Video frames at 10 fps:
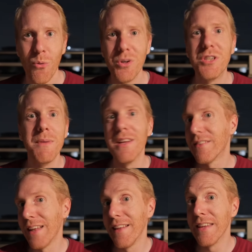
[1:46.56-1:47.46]
which
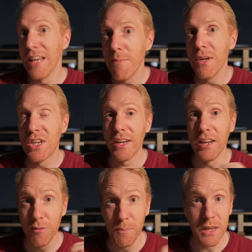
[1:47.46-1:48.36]
means that the image
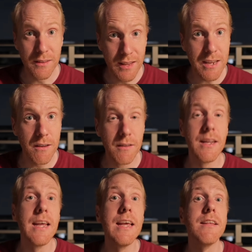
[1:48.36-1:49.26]
that's being
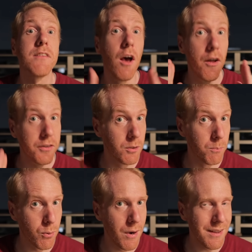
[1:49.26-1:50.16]
taken is
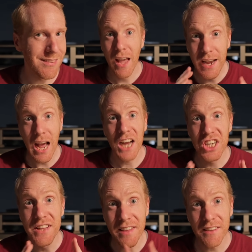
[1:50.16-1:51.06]
uncompressed and
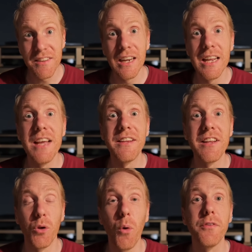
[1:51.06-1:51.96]
actually technically it
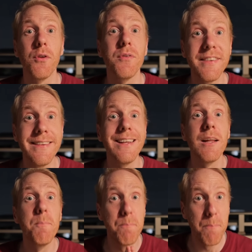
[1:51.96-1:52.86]
is also
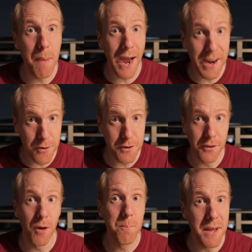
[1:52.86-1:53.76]
still
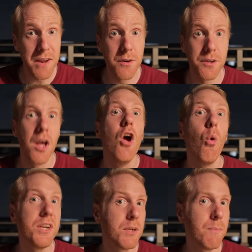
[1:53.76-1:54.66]
Bayered or bayered,
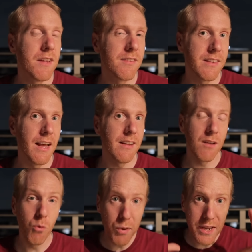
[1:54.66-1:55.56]
which means
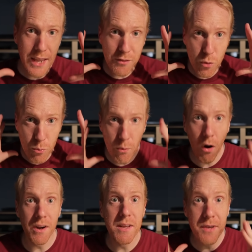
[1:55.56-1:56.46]
that we get the
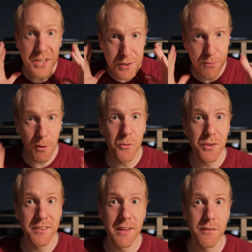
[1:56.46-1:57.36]
raw image from
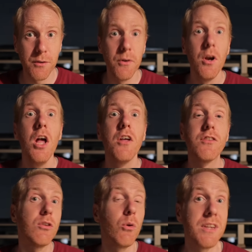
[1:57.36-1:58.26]
the sensor.
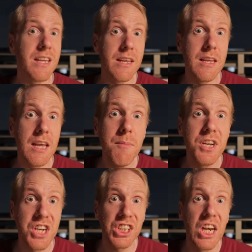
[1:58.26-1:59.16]
So the
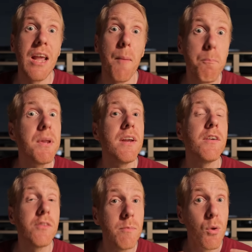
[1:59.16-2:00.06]
image actually
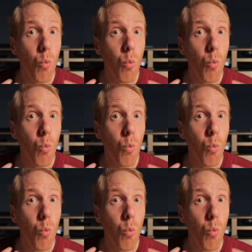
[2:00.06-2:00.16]
appears to be